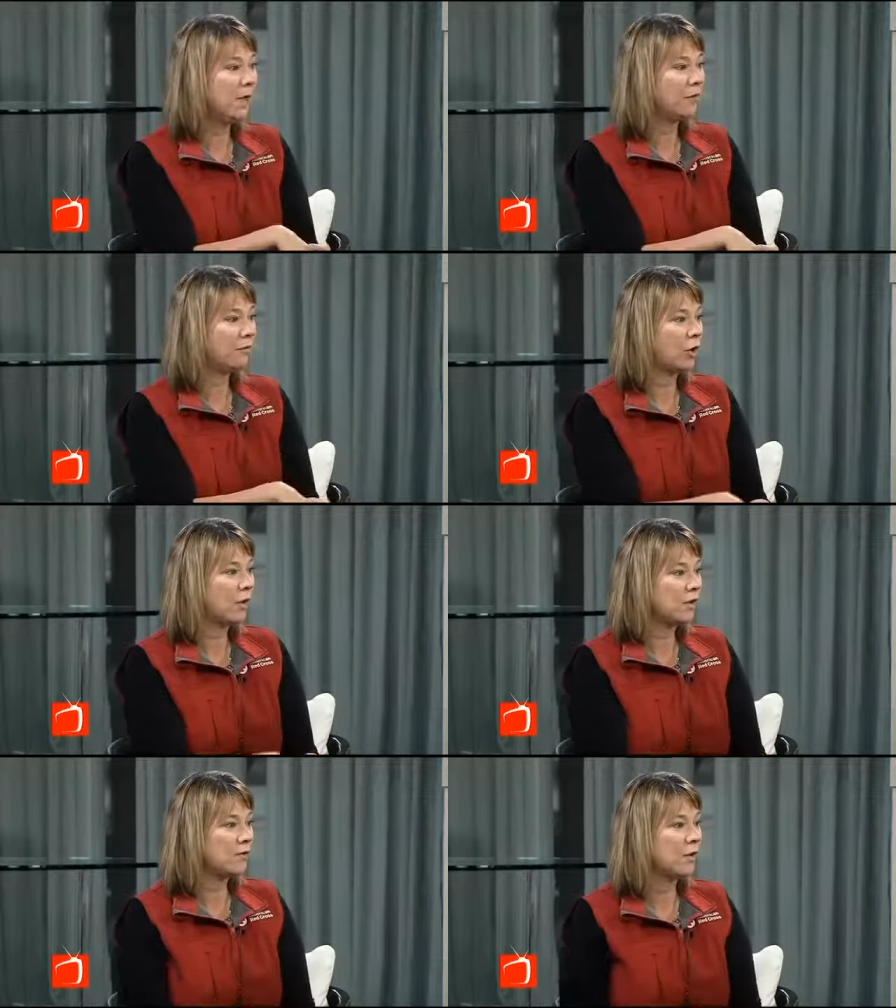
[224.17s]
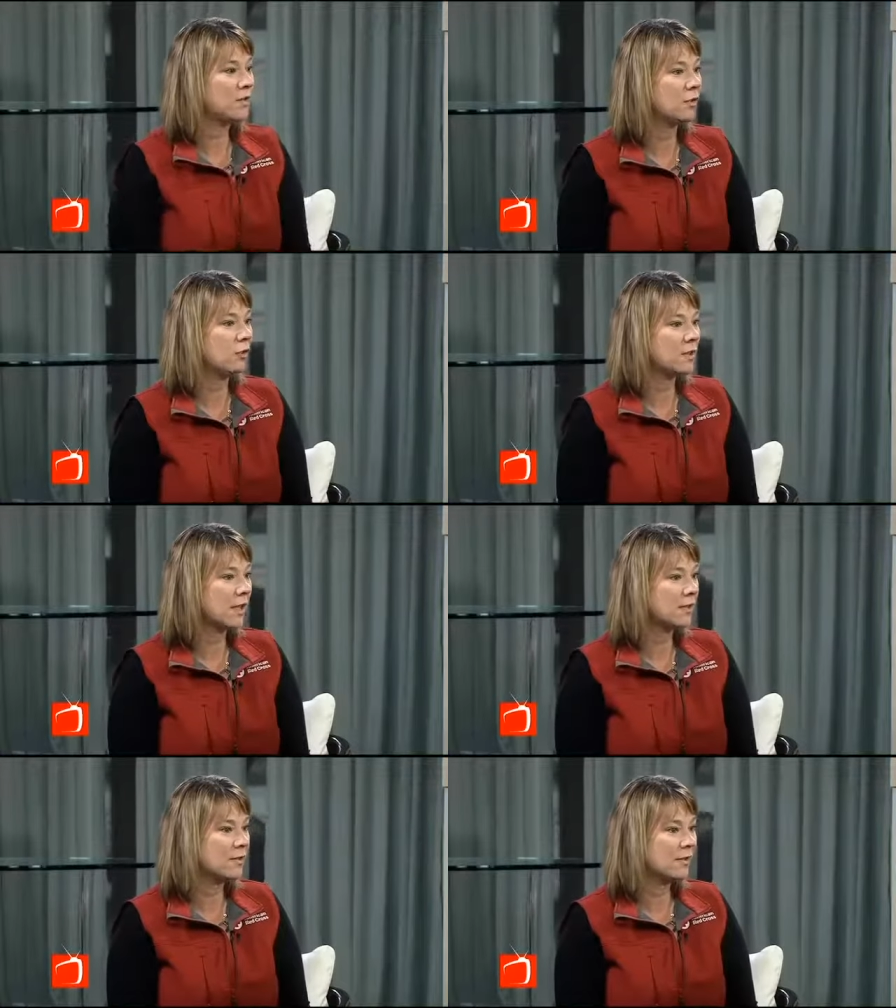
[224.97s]
myth for those of us in North
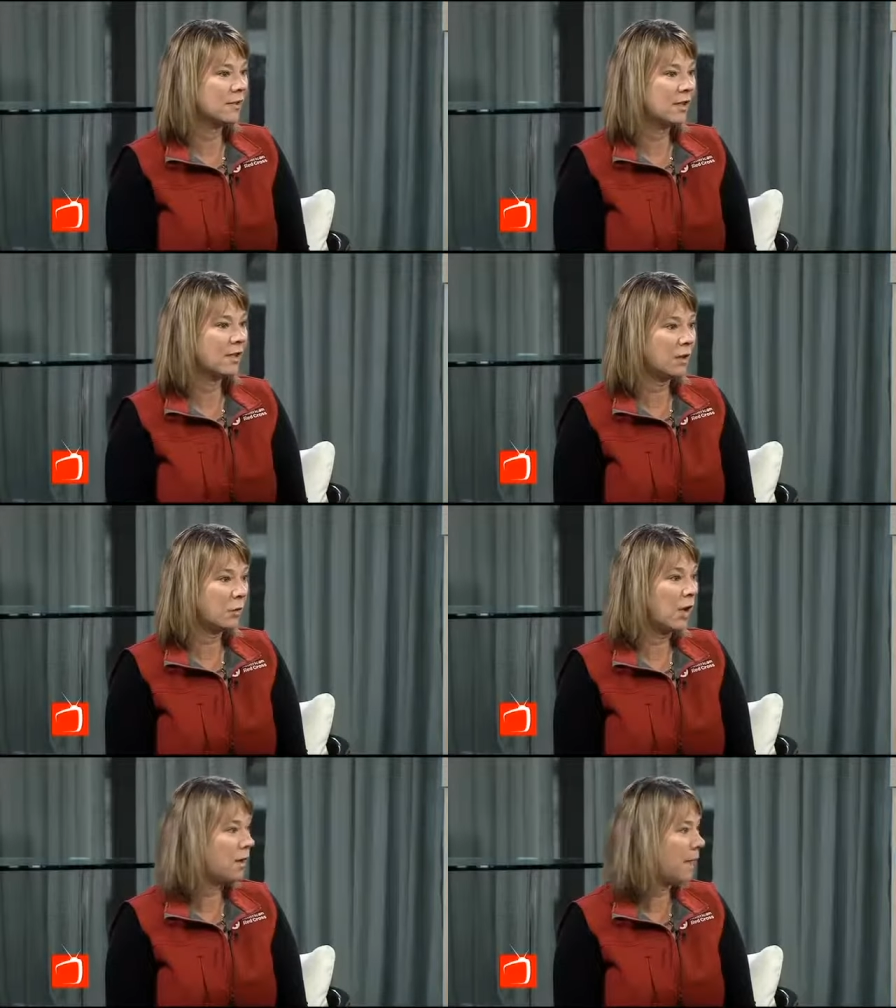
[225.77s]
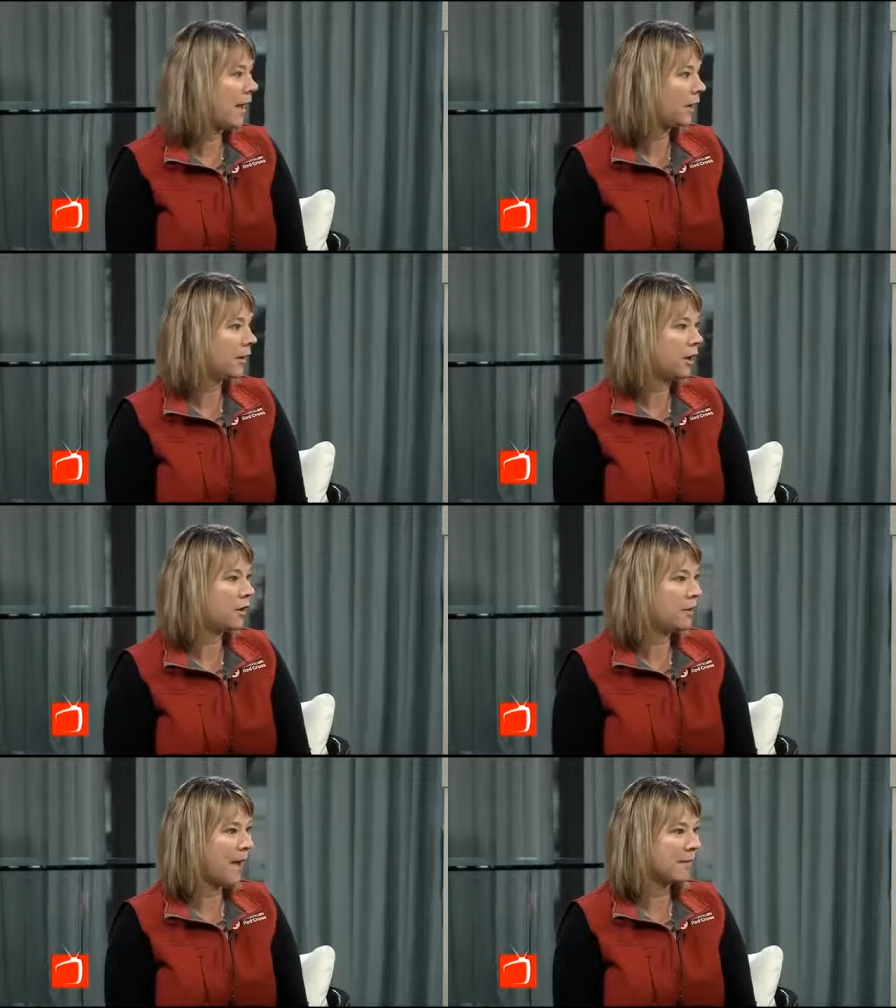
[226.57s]
Texas to think that we automatically go
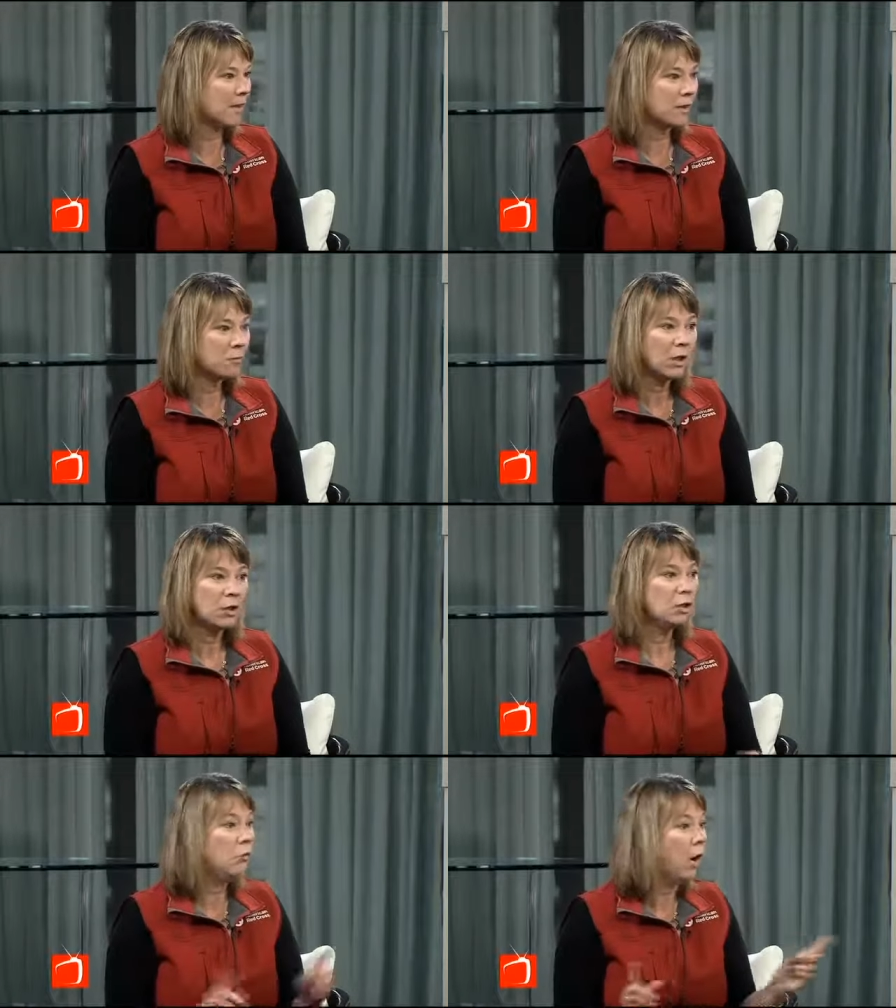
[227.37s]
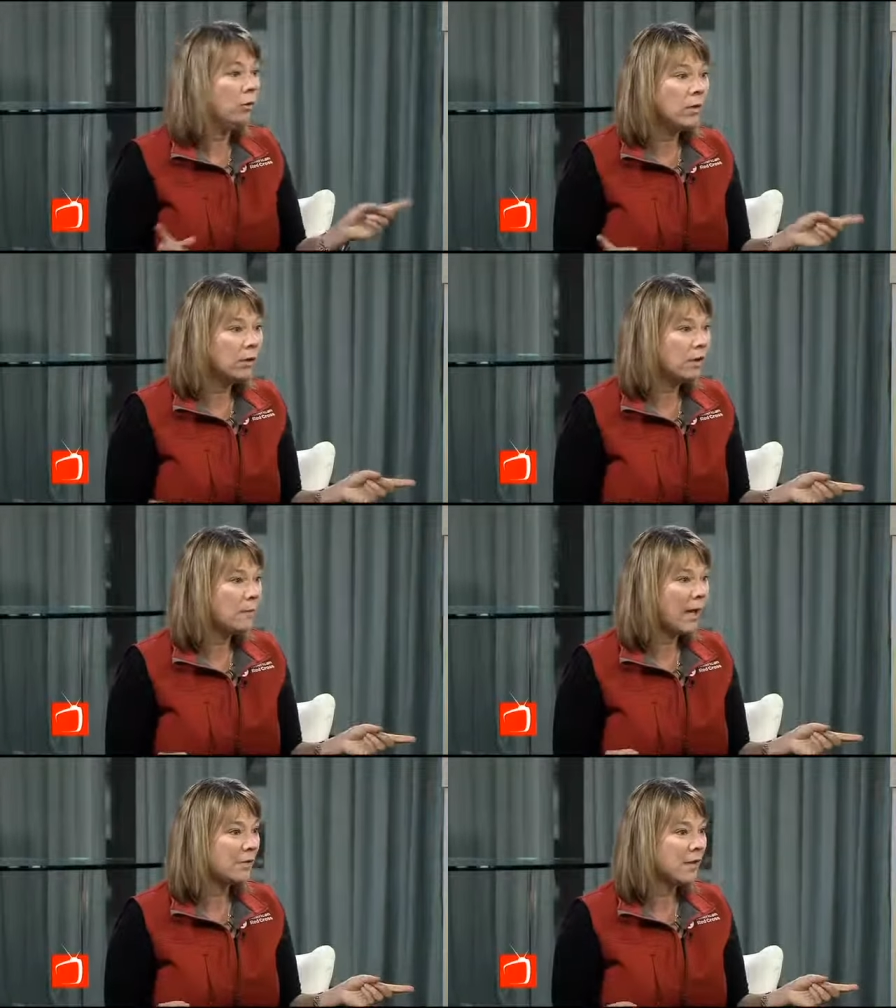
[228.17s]
to the bathtub. You only go to
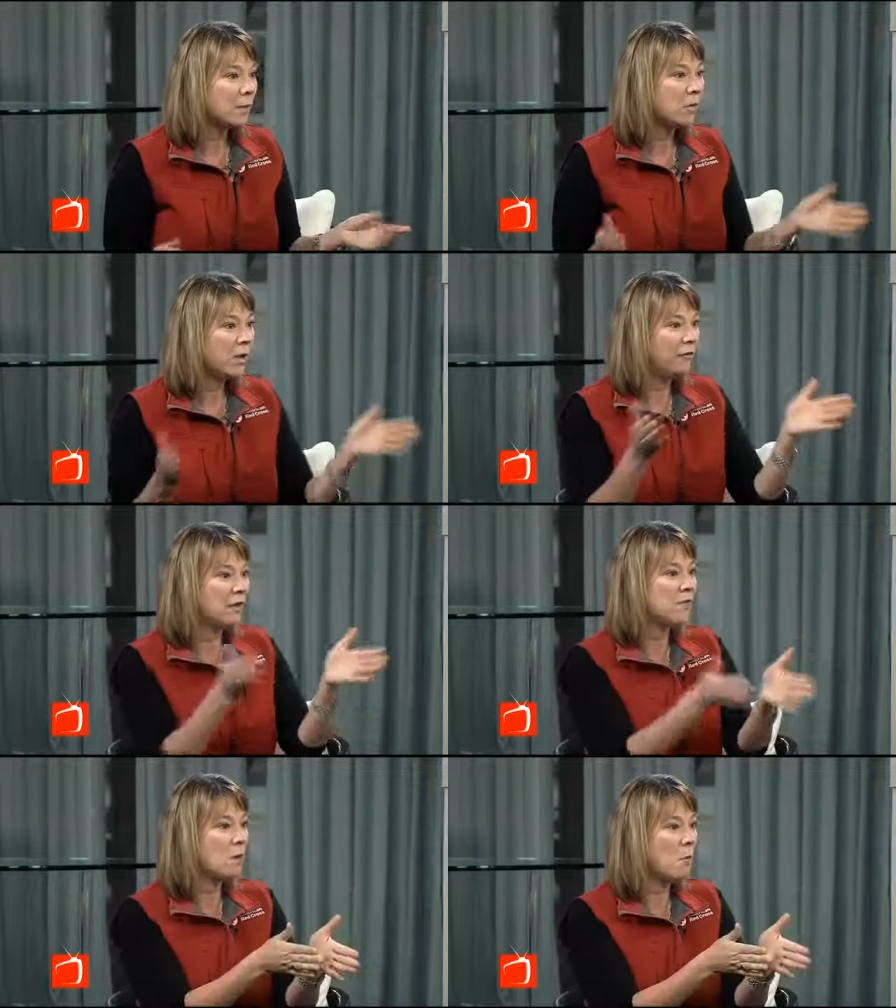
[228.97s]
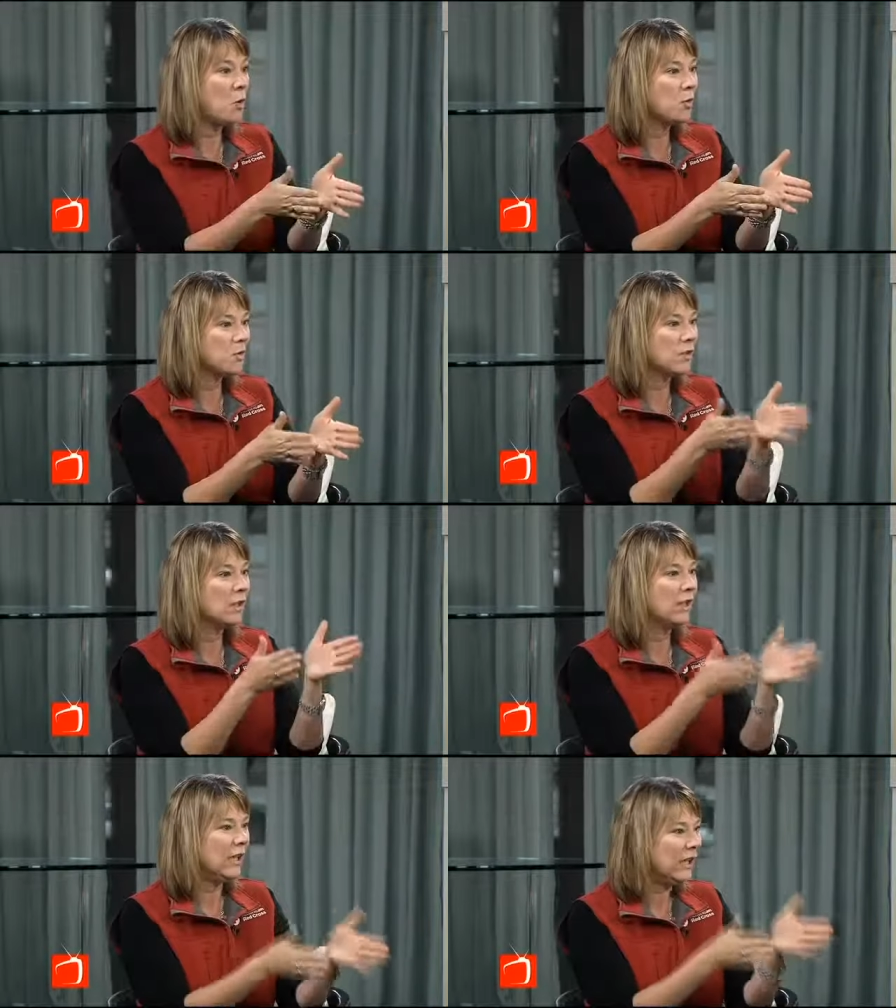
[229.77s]
the bathtub if it's the most
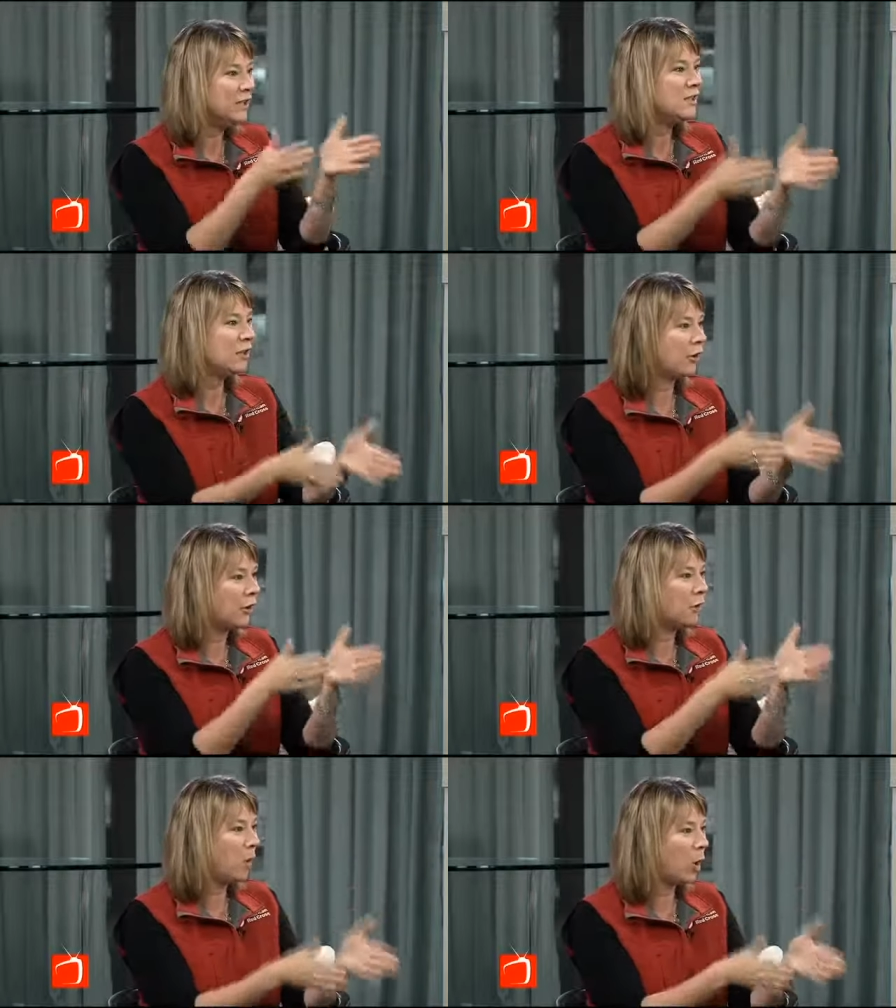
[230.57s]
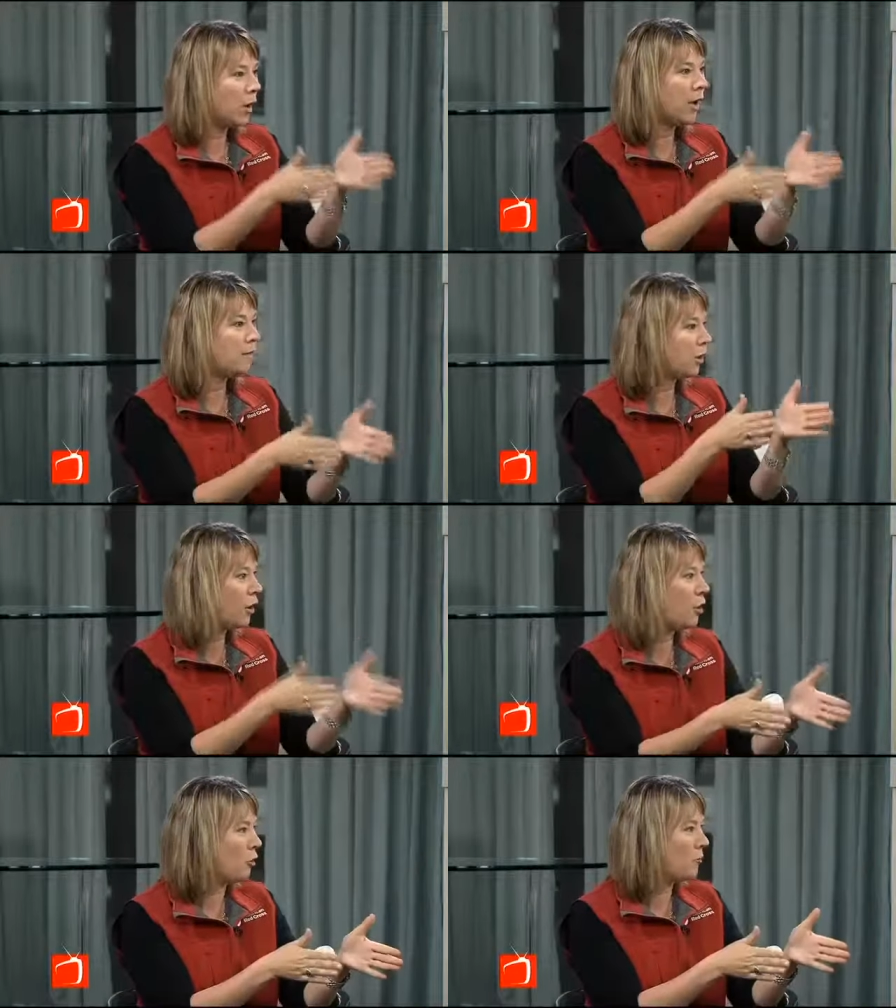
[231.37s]
interior part of
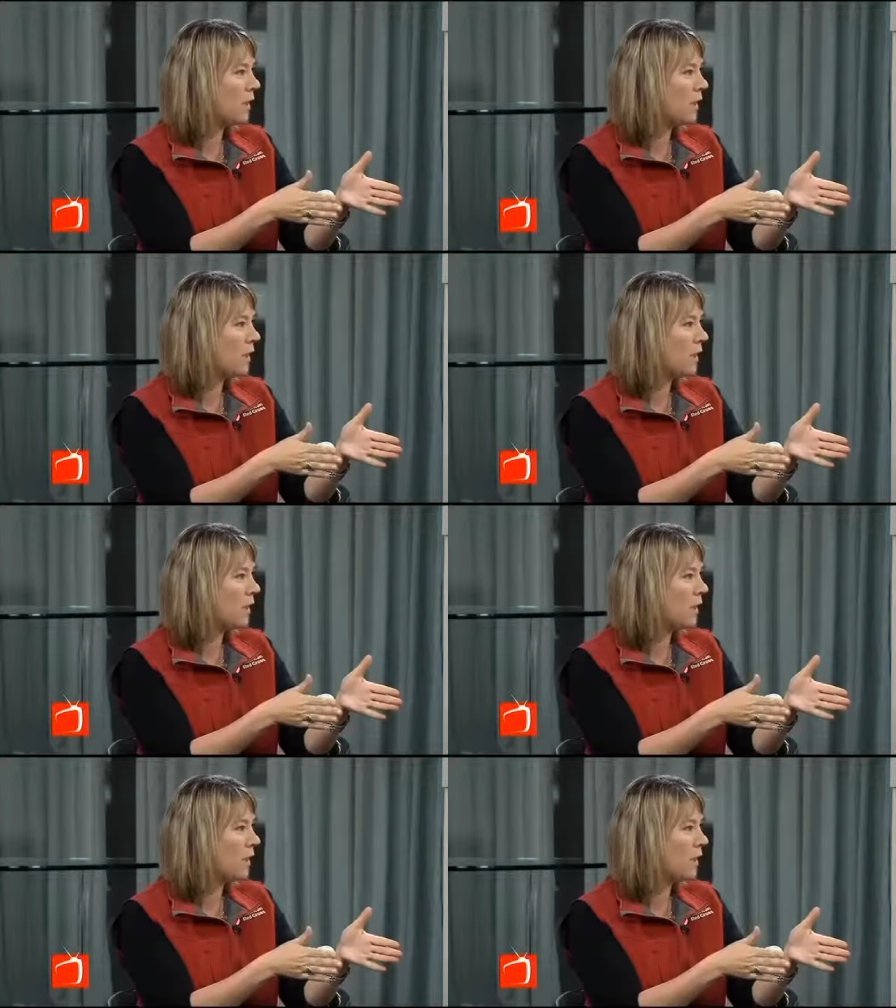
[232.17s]
your home.